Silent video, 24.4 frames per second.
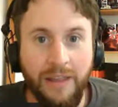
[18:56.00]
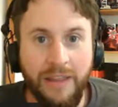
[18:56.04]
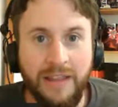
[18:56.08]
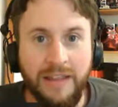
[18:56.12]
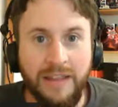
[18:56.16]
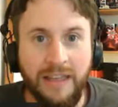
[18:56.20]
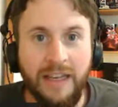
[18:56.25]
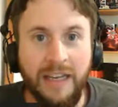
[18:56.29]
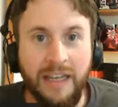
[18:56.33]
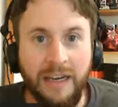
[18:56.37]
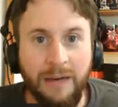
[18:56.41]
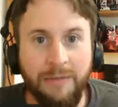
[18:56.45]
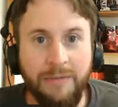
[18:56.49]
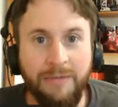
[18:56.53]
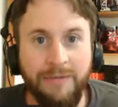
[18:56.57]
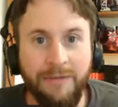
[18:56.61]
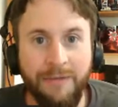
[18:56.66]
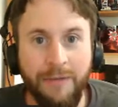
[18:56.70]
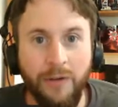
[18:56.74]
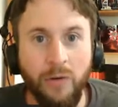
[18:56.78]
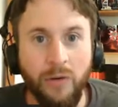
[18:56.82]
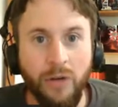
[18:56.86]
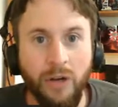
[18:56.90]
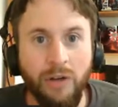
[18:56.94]
think they're going to
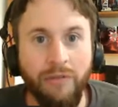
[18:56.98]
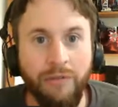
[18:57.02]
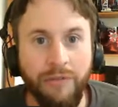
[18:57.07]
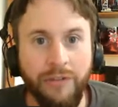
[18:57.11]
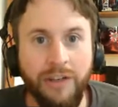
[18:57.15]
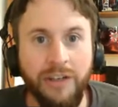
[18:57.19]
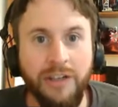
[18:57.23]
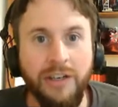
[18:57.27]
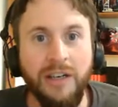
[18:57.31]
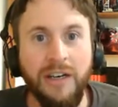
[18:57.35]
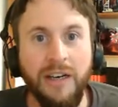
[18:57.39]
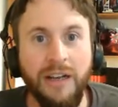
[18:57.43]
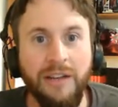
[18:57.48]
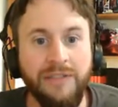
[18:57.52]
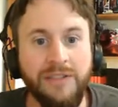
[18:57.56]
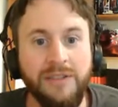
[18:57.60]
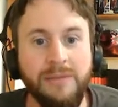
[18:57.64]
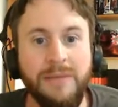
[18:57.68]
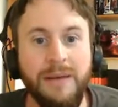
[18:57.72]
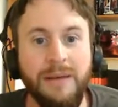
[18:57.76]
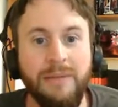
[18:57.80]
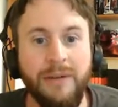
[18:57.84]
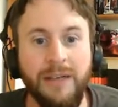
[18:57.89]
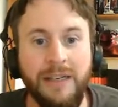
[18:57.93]
feel confident enough to
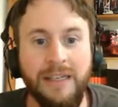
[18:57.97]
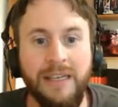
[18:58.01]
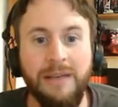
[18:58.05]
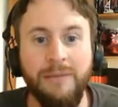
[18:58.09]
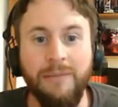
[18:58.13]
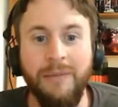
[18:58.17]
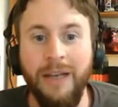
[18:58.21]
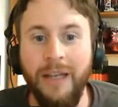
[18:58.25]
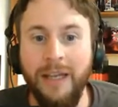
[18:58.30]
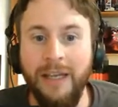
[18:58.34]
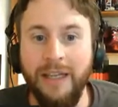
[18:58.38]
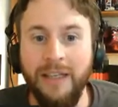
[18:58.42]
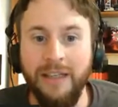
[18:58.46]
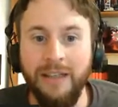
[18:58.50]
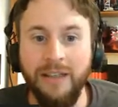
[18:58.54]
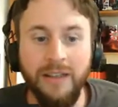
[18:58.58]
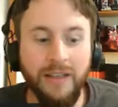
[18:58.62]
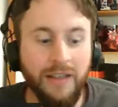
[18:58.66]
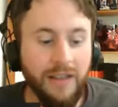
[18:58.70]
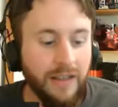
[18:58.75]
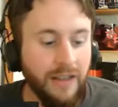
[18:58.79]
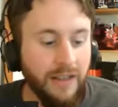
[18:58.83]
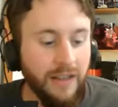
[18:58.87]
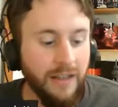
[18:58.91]
be able to keep playing.
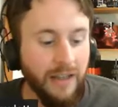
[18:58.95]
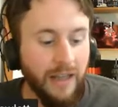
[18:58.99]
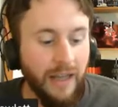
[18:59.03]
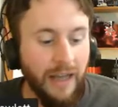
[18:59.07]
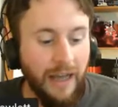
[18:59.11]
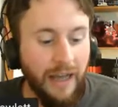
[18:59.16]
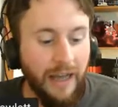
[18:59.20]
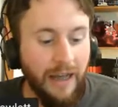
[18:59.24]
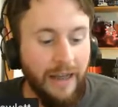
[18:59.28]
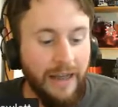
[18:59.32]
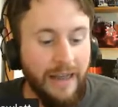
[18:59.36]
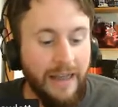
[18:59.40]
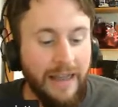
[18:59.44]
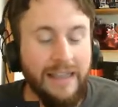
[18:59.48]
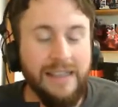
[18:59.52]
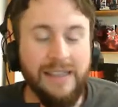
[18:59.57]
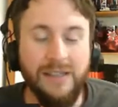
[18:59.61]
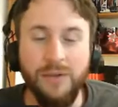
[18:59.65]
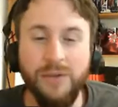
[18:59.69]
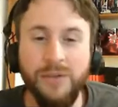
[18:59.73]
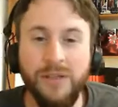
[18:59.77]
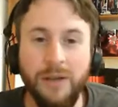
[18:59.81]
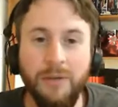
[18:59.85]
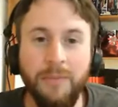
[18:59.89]
It's
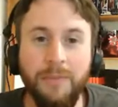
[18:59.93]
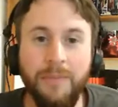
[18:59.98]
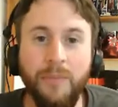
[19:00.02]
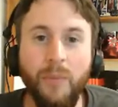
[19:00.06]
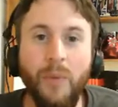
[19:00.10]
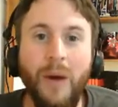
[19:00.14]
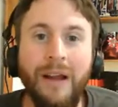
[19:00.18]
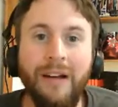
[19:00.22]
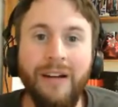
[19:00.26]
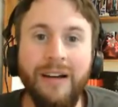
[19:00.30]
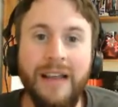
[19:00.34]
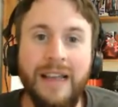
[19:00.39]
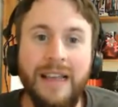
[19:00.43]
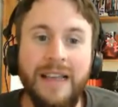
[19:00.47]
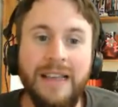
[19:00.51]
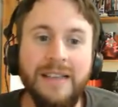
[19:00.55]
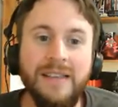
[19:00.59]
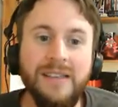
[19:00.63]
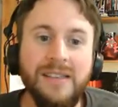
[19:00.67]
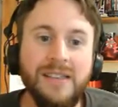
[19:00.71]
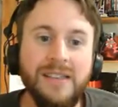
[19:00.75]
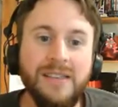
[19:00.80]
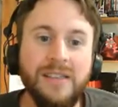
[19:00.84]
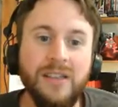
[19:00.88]
also where it
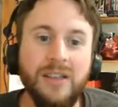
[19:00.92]
is